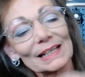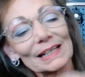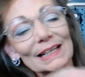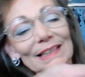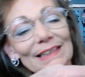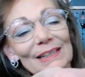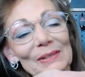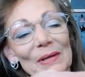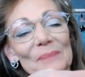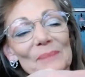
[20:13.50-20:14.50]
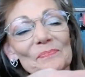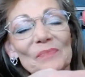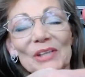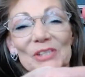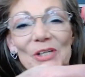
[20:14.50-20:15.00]
a little
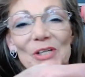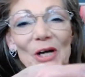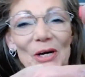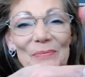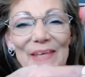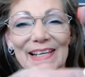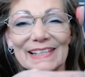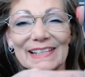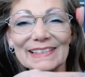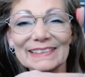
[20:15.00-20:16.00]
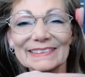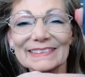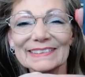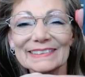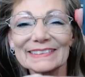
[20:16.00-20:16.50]
charming,
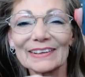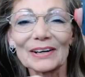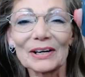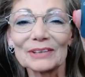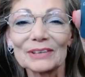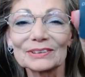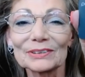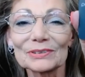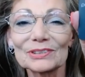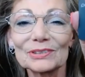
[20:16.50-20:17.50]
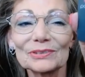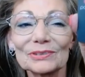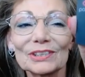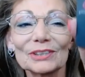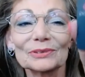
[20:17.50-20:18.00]
aren't those too
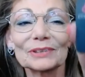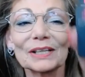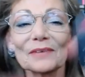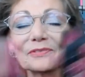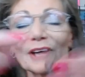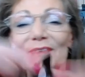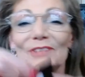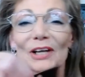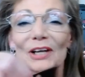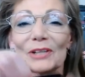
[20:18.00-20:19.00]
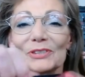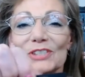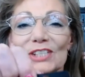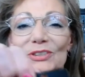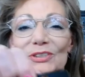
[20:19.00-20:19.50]
cute? $5.
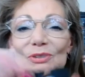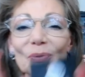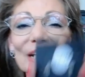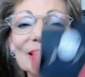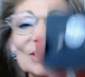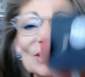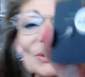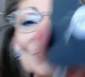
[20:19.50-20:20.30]
These are twenty-two